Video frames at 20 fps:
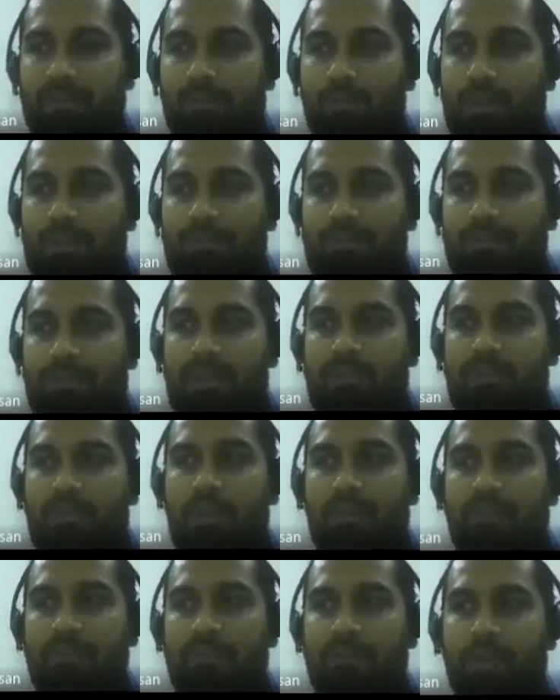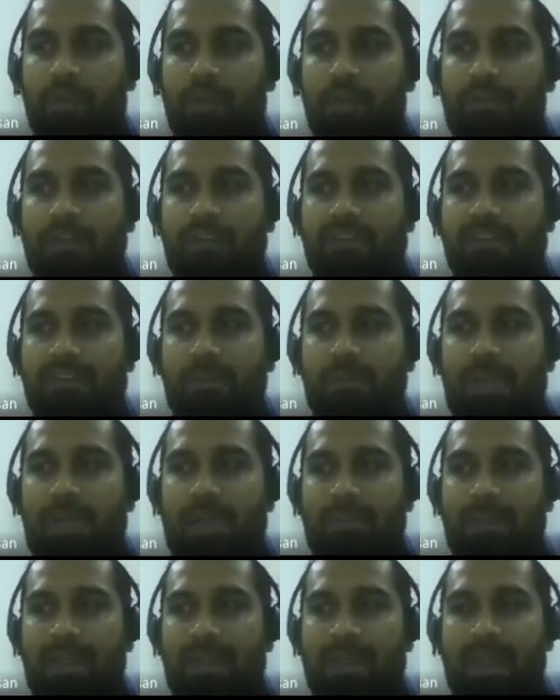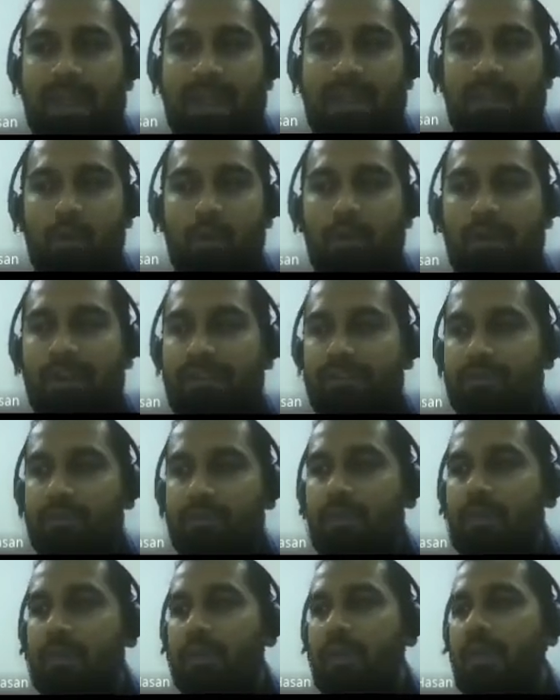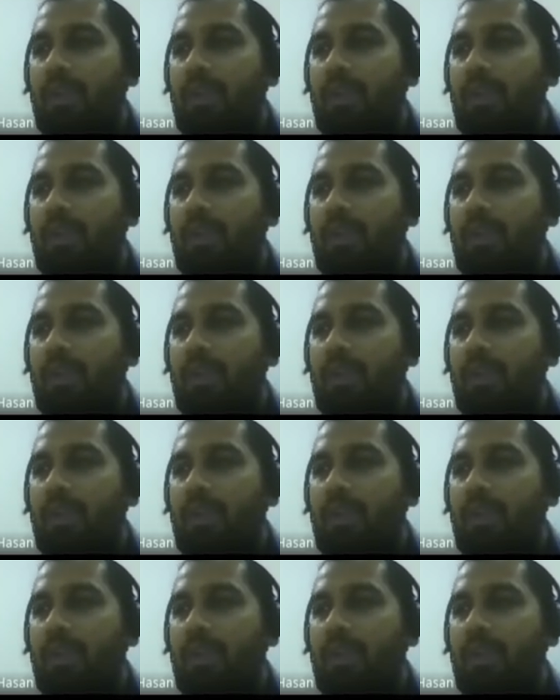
So if you have got four instruction, multiply, add, load, and store.